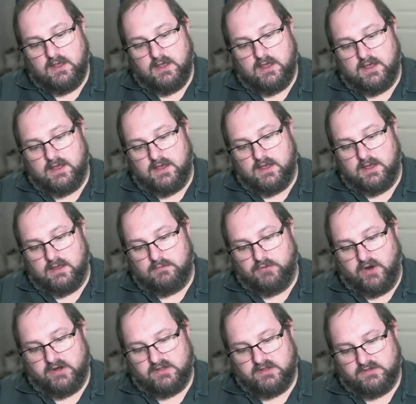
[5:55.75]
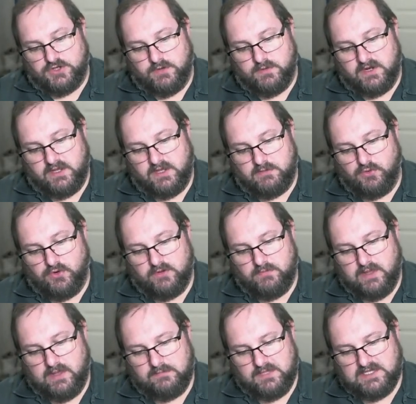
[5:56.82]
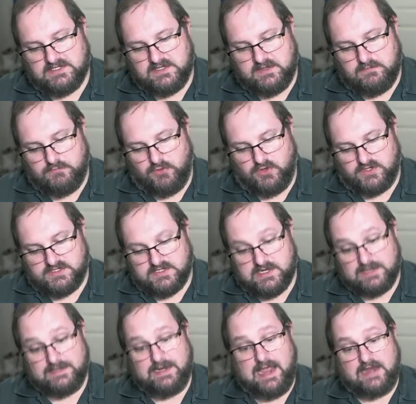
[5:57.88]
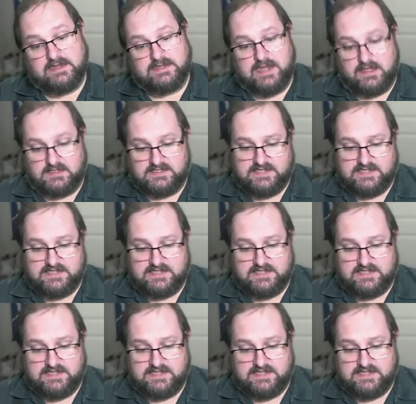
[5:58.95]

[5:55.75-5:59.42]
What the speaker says: product of Germany, imported by Misa Imports out of Dallas,